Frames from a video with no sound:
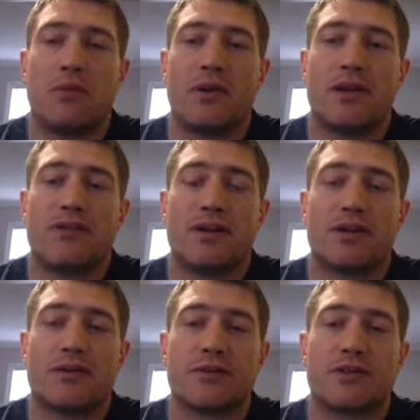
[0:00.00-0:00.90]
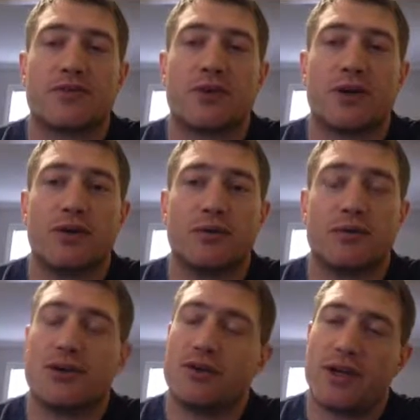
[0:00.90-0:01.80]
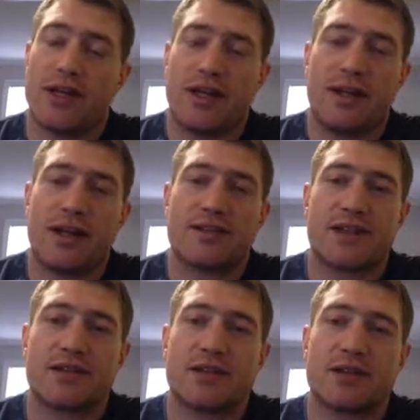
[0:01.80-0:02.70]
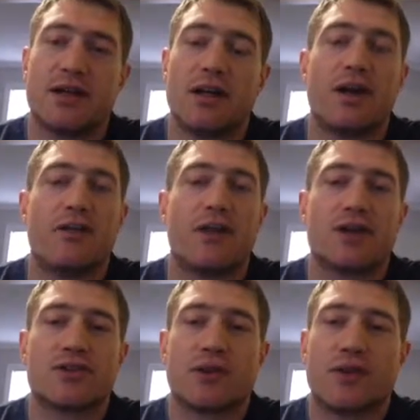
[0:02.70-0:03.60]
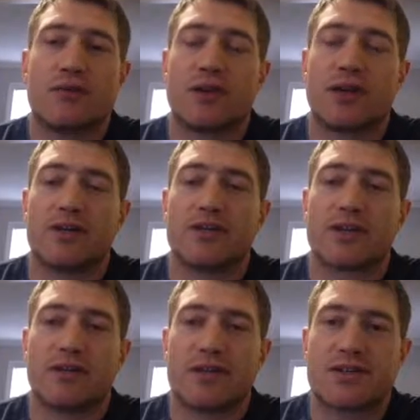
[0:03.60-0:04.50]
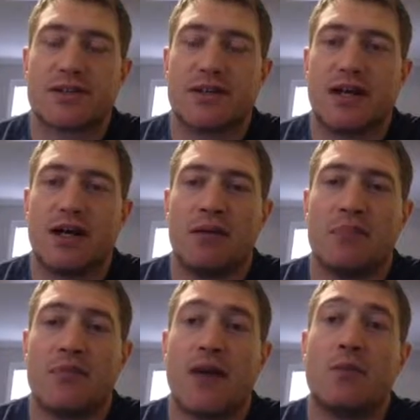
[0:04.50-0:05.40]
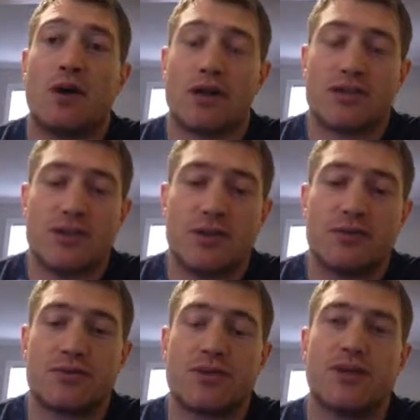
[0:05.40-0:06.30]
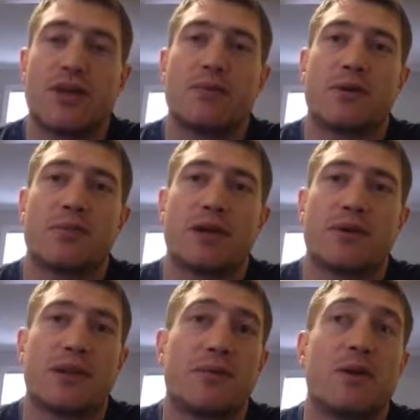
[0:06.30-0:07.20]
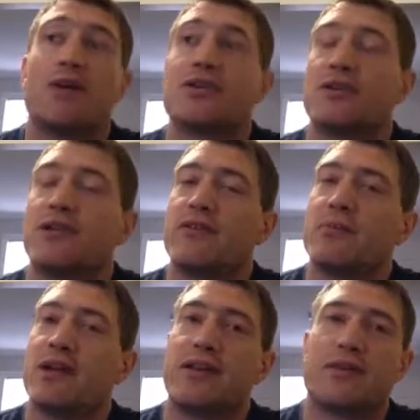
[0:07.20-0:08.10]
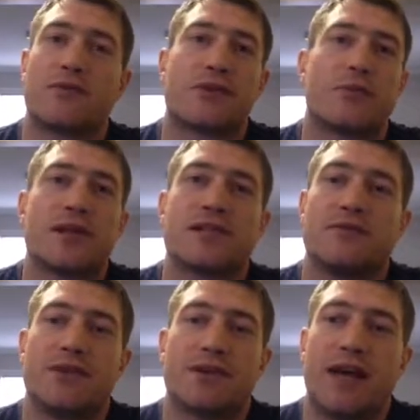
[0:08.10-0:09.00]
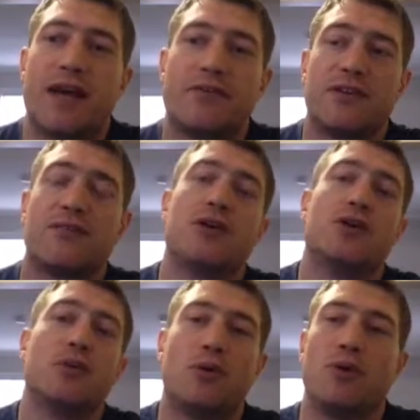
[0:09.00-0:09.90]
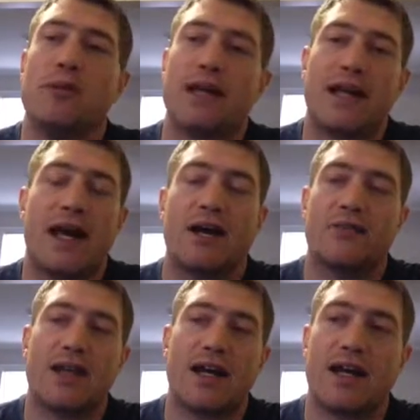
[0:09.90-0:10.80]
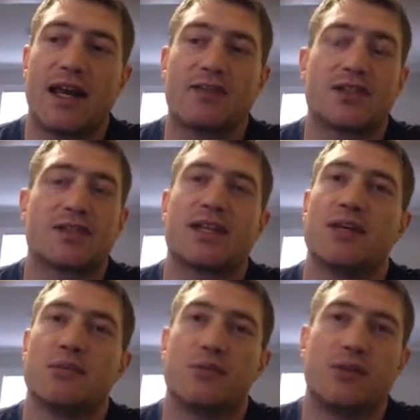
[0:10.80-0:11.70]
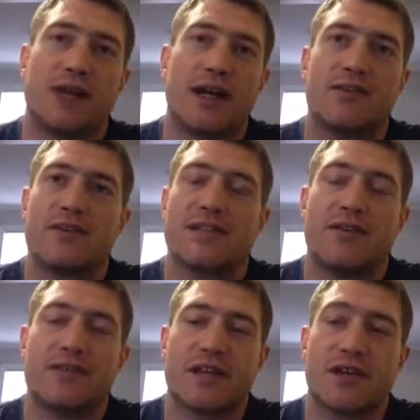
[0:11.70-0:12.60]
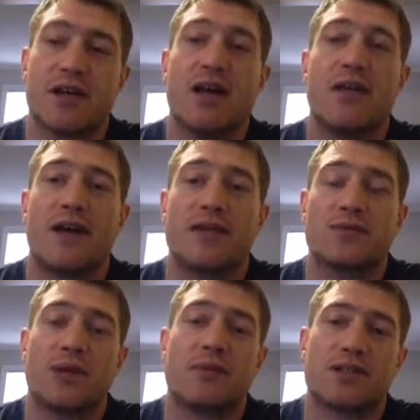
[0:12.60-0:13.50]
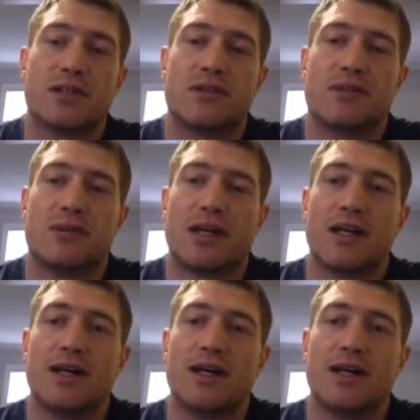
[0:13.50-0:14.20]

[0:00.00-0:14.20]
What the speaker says: They've done their research for you. You can get into that sector. They also give really good service. They want you to keep your money with them. They want you to leave your money in there for the rest of your life and for you to pull money out of that account just like you would pull it out of a savings account. That's where they want you to leave their money.